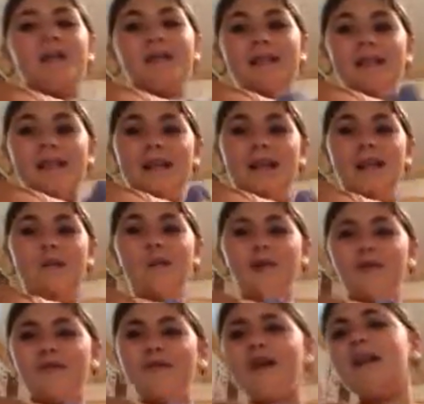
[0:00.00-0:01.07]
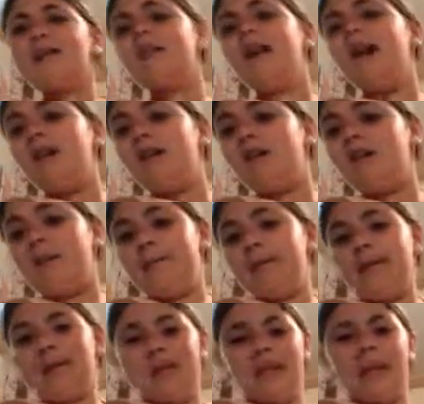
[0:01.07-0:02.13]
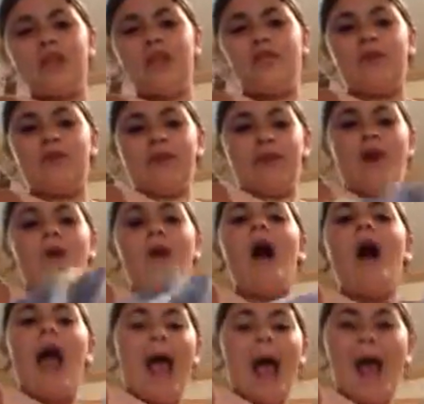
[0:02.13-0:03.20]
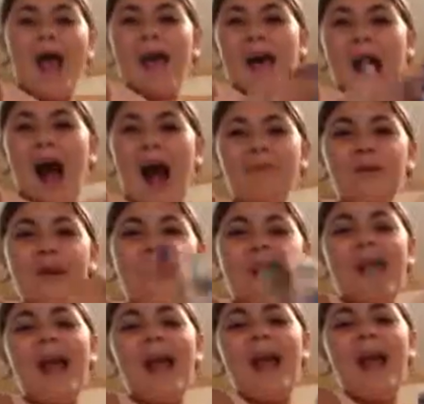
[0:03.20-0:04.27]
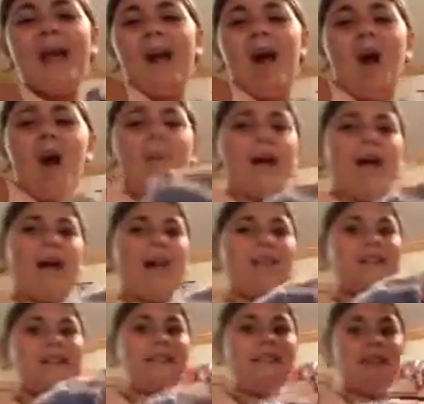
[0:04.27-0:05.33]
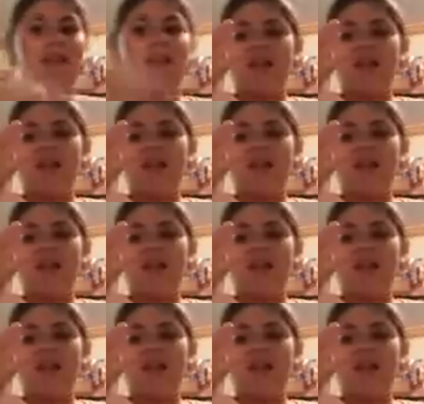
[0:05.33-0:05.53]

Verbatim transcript: want to see another weird face? Go to my latest video. Hey, com- reading hey comments.